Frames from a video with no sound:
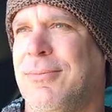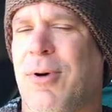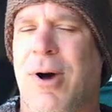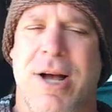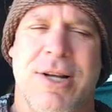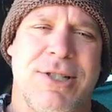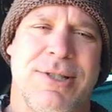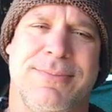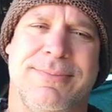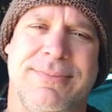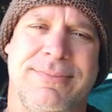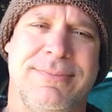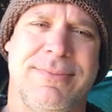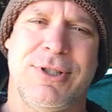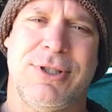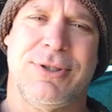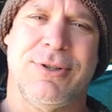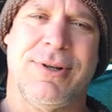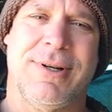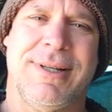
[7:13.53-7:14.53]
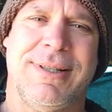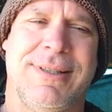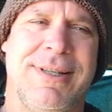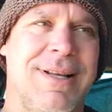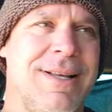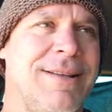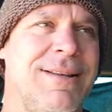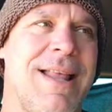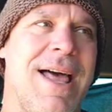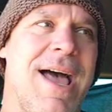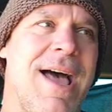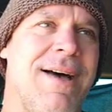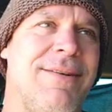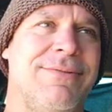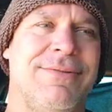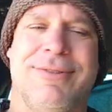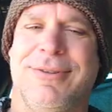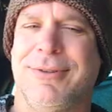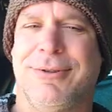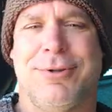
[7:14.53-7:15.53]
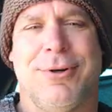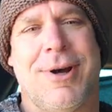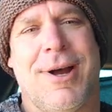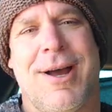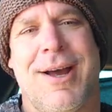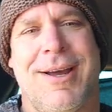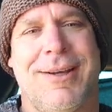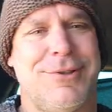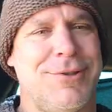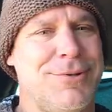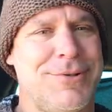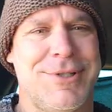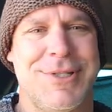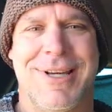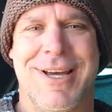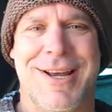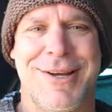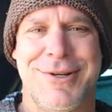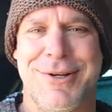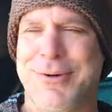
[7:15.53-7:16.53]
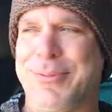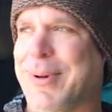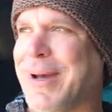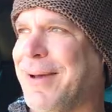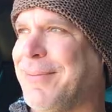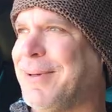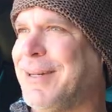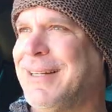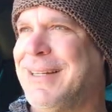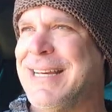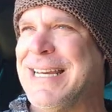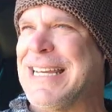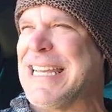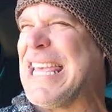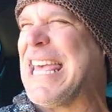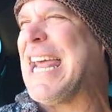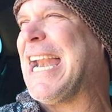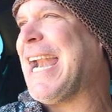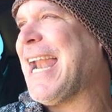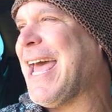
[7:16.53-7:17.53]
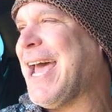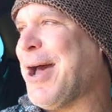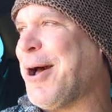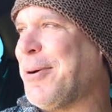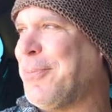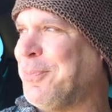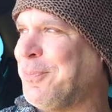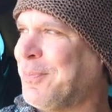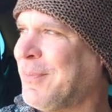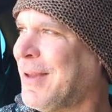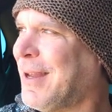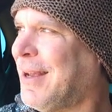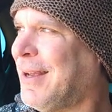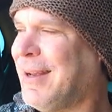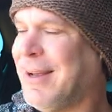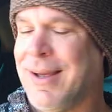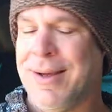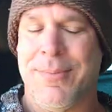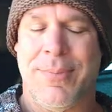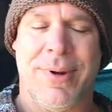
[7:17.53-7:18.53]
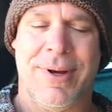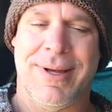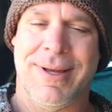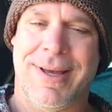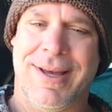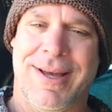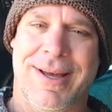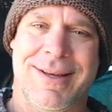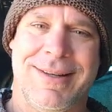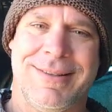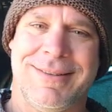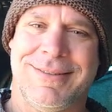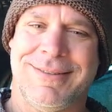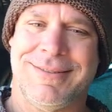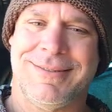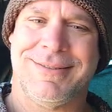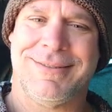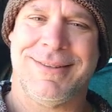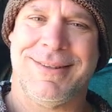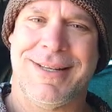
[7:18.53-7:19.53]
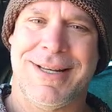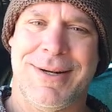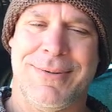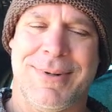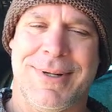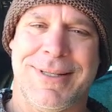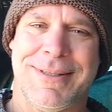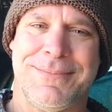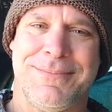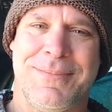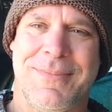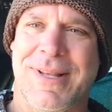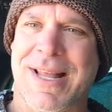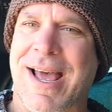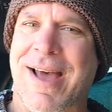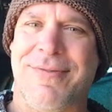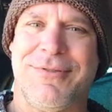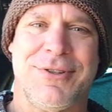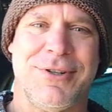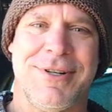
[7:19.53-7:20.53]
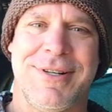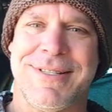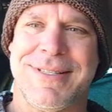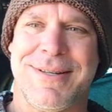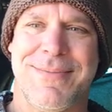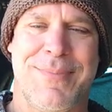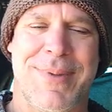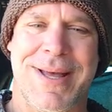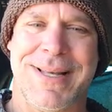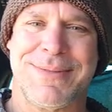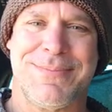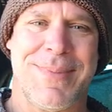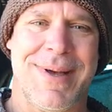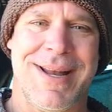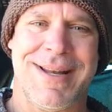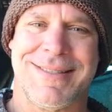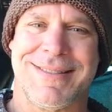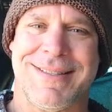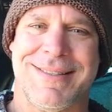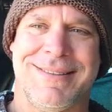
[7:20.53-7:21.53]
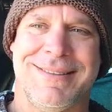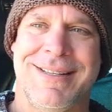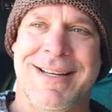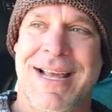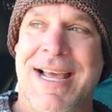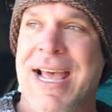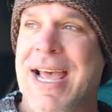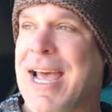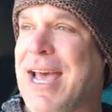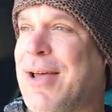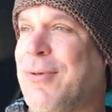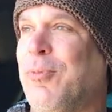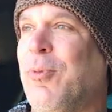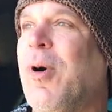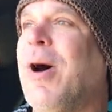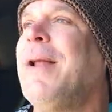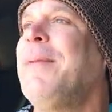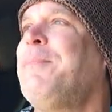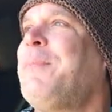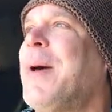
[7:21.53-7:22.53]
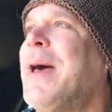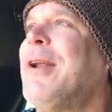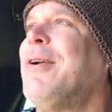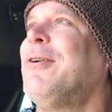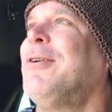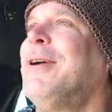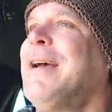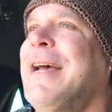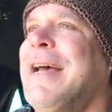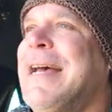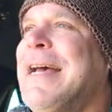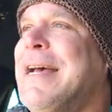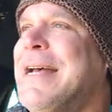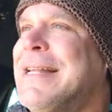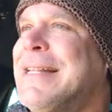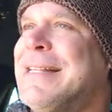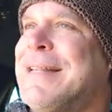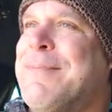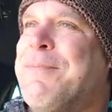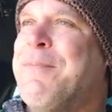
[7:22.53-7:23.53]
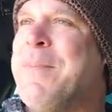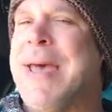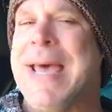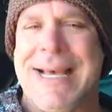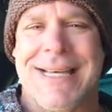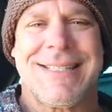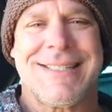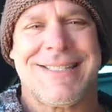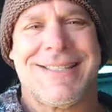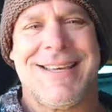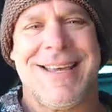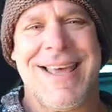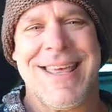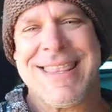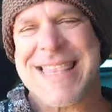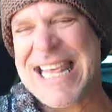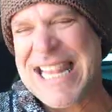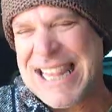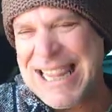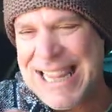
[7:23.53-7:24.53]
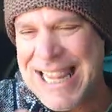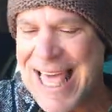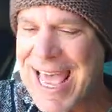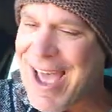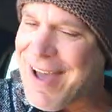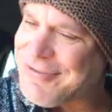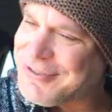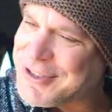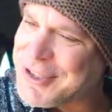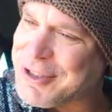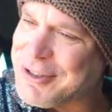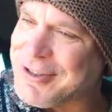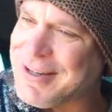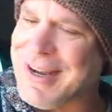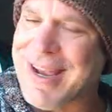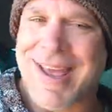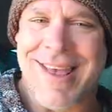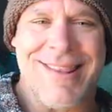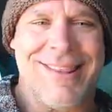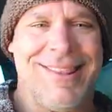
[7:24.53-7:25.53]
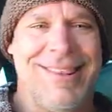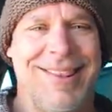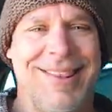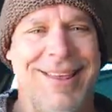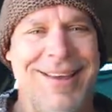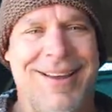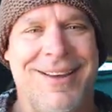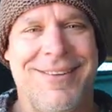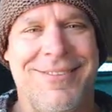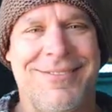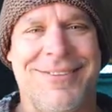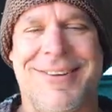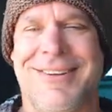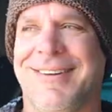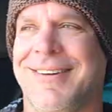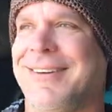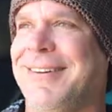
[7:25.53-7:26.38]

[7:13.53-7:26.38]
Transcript: Watch them, enjoy, laugh, cry, do what you gotta do, babe. Get it out. But yeah, anyway, laughter is the best medicine. And what better mix than laughter and love?